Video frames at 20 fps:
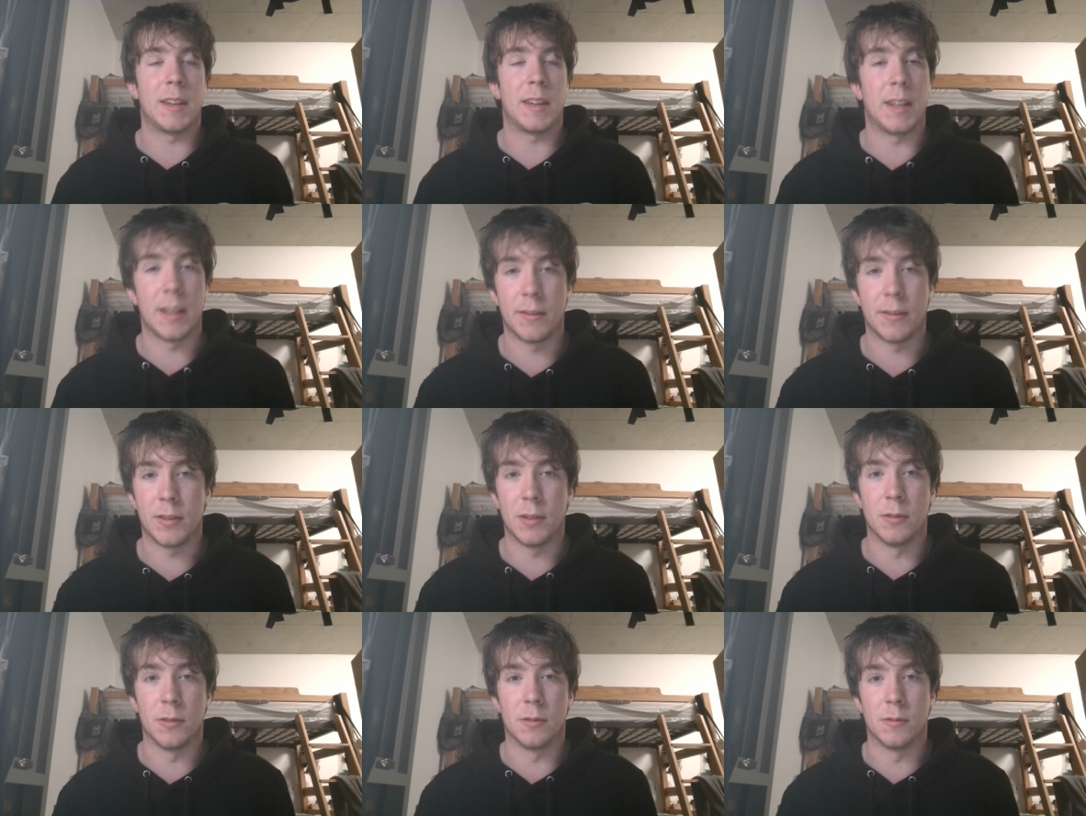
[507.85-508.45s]

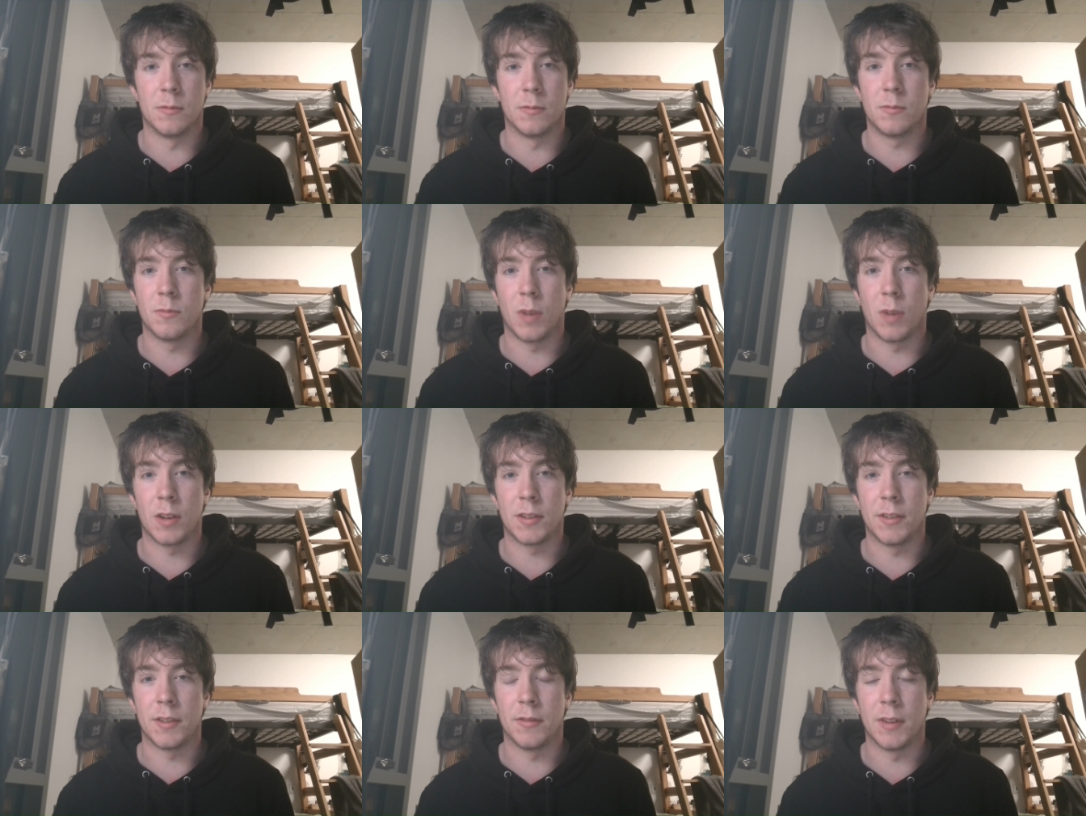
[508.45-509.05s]
if you
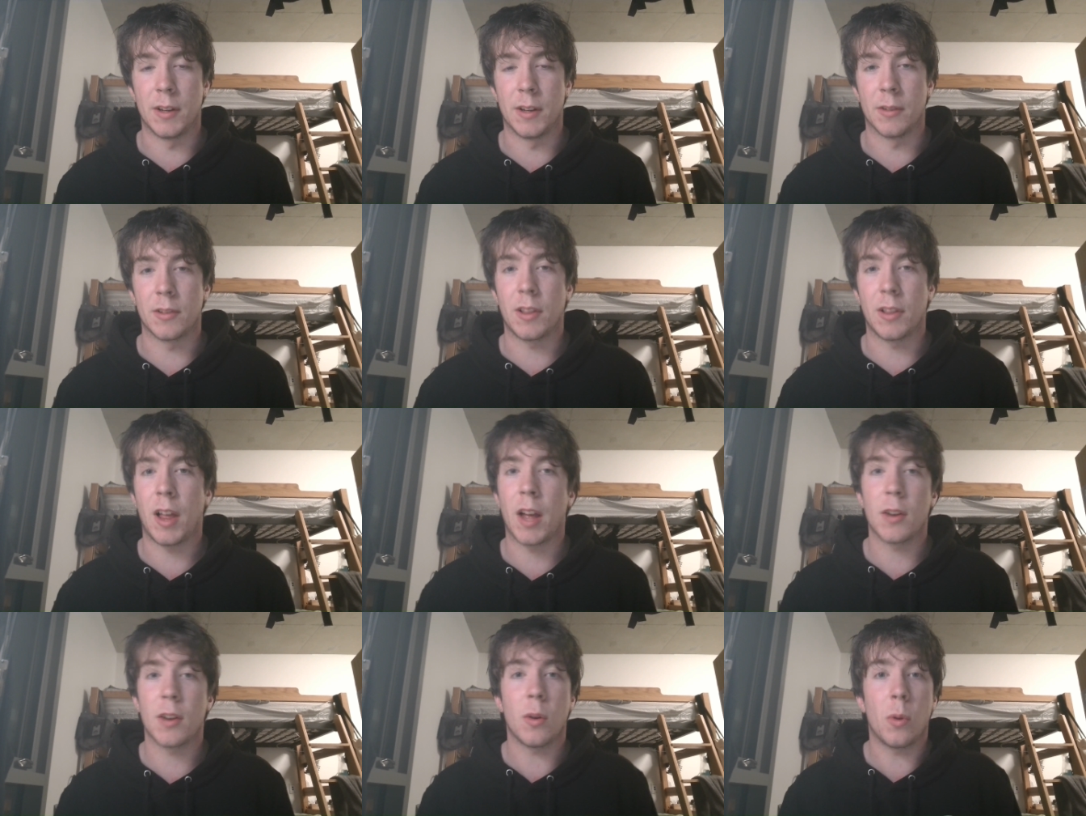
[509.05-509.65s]
watch these videos a
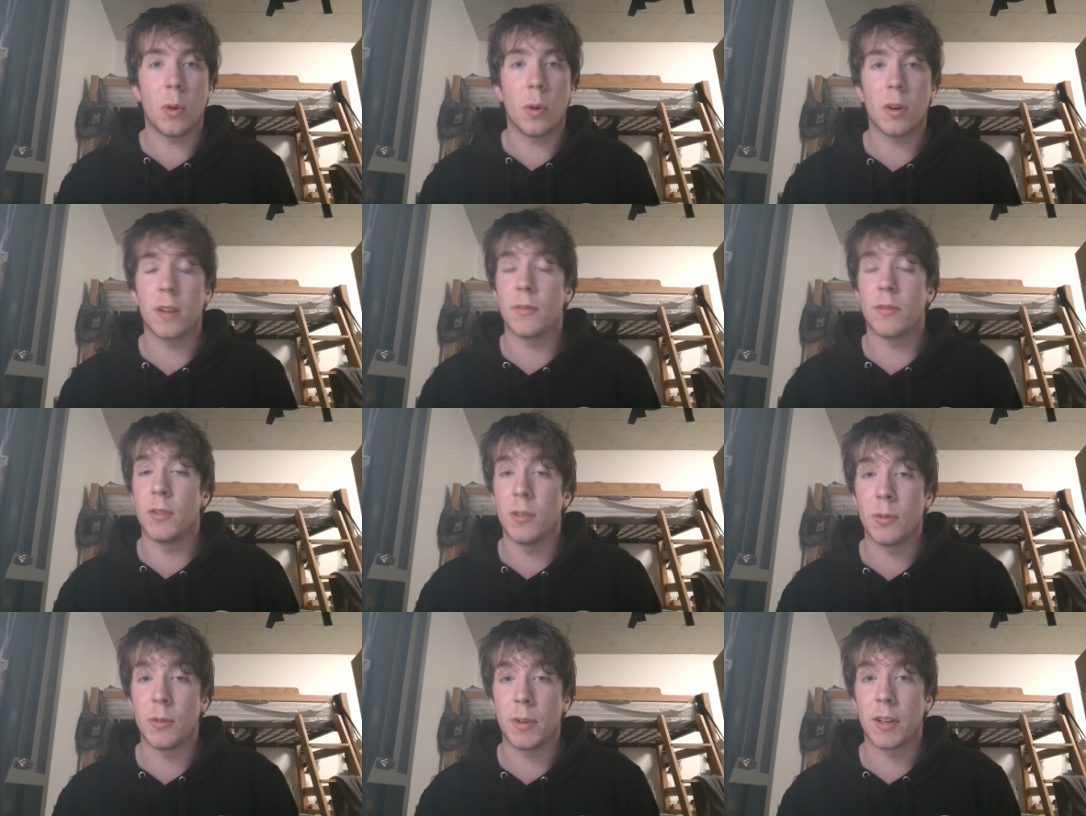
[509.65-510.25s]
lot or if
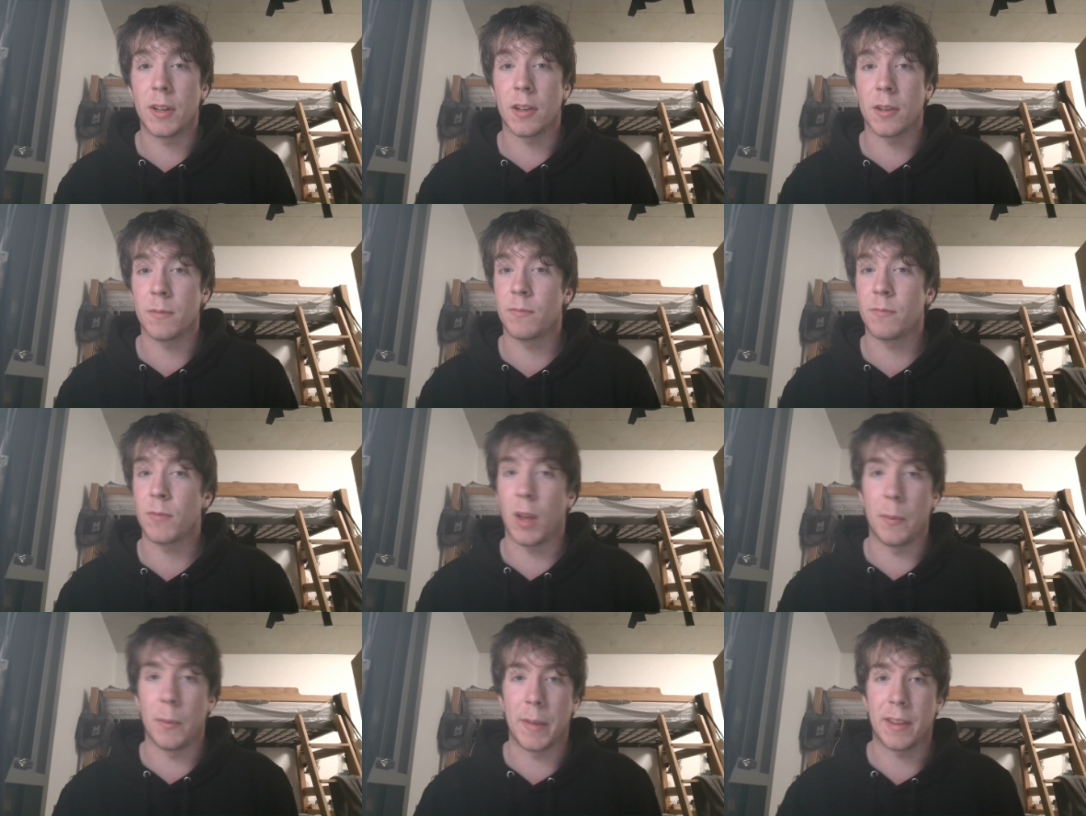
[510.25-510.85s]
you're new here,
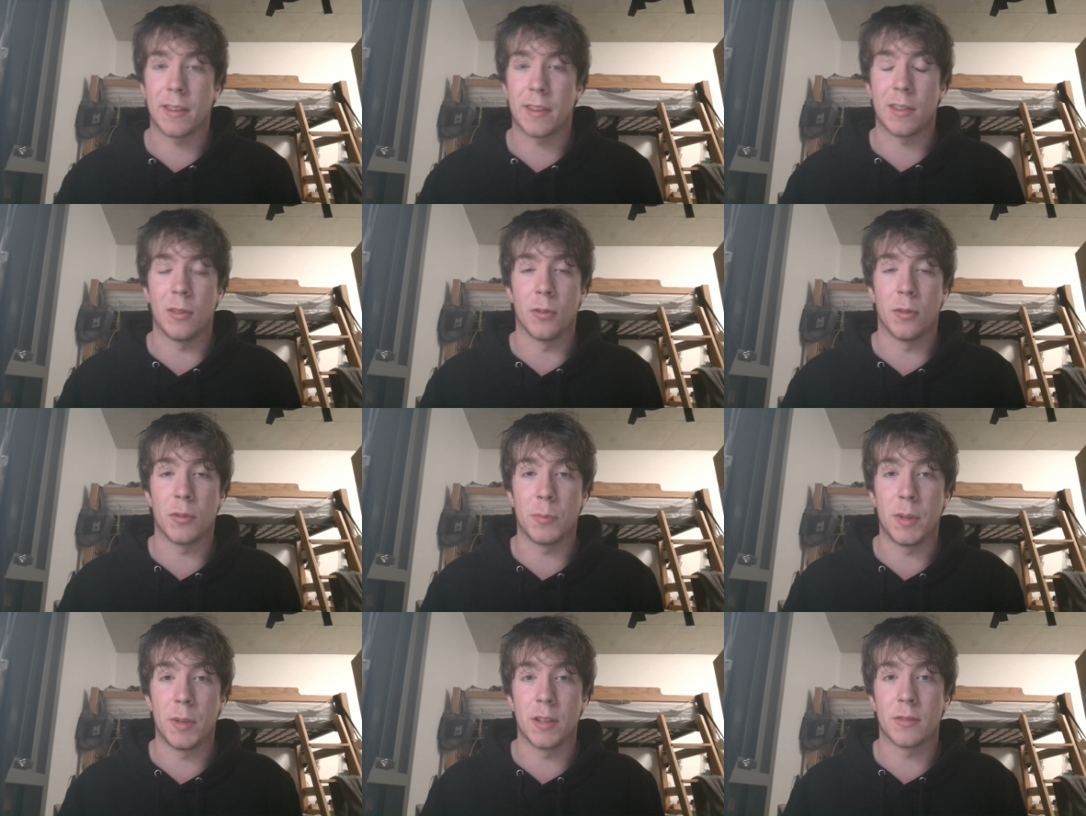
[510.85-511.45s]
I'll make this little
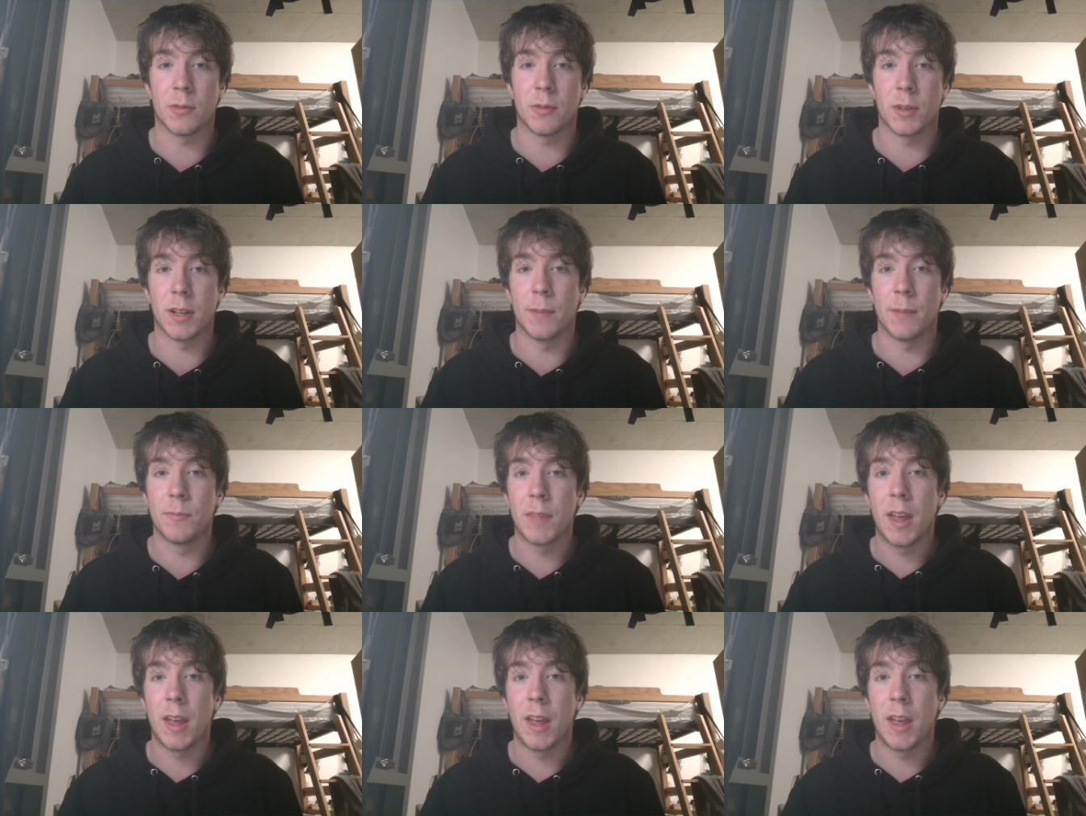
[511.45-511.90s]
speech for you.